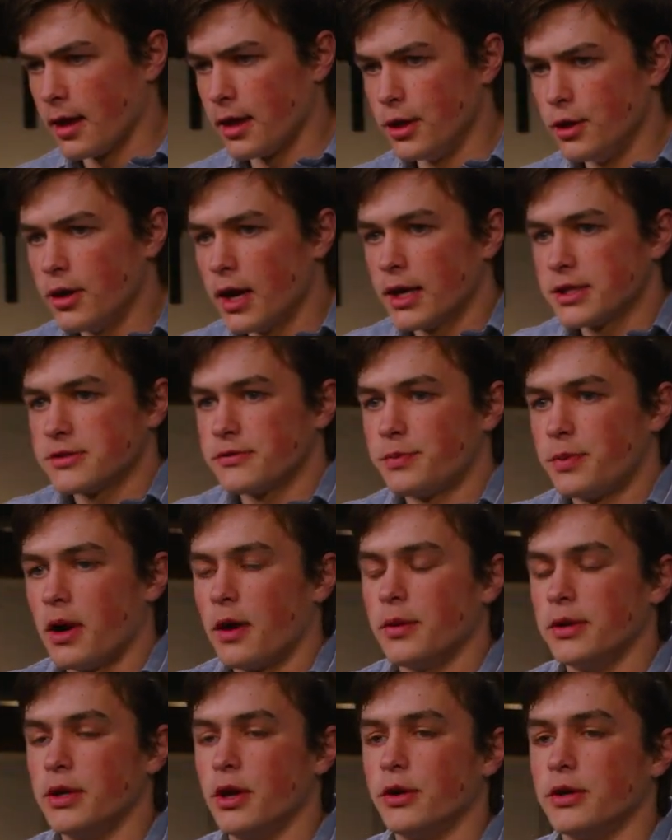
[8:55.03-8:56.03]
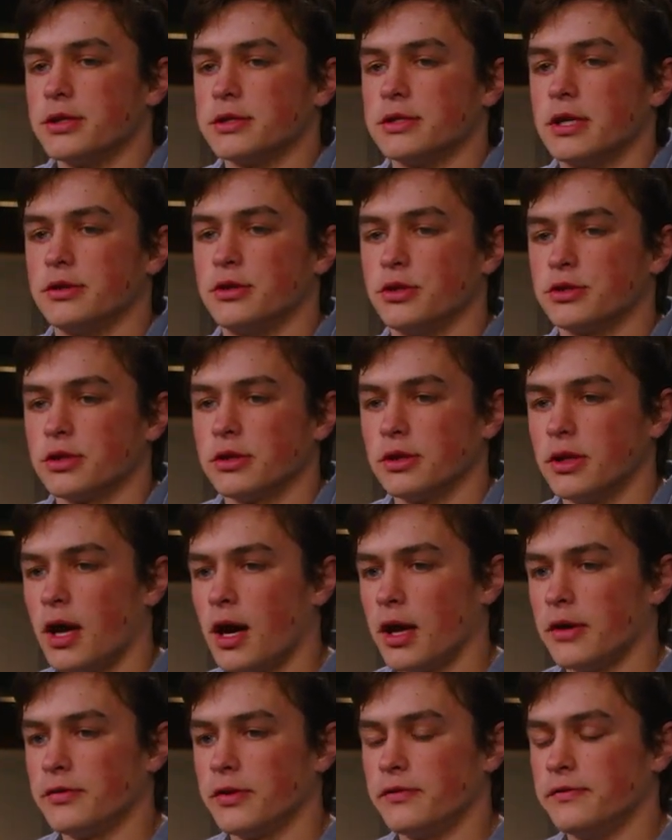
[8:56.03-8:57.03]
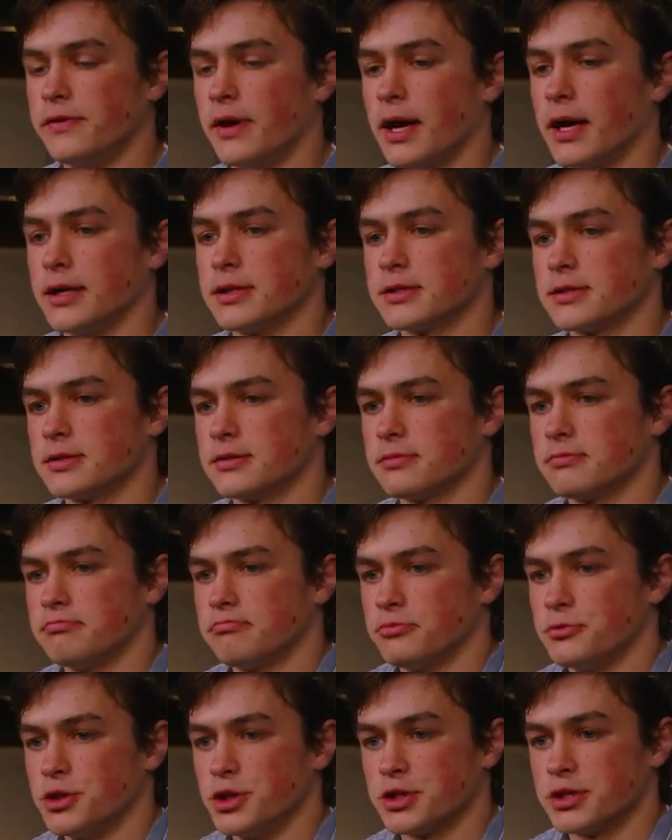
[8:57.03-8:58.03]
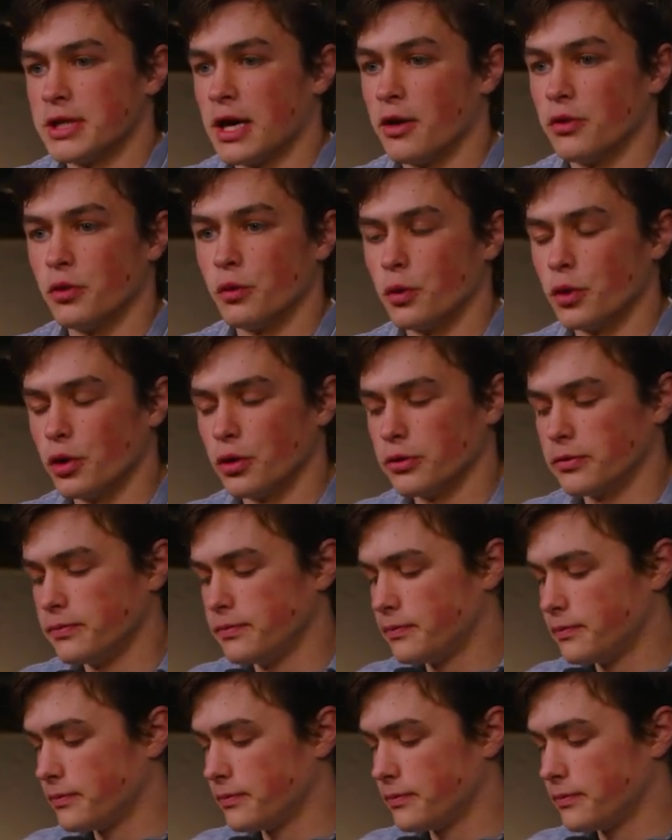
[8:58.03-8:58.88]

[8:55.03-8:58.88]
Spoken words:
You guys have probably noticed that there's a lot of advice just out in the world.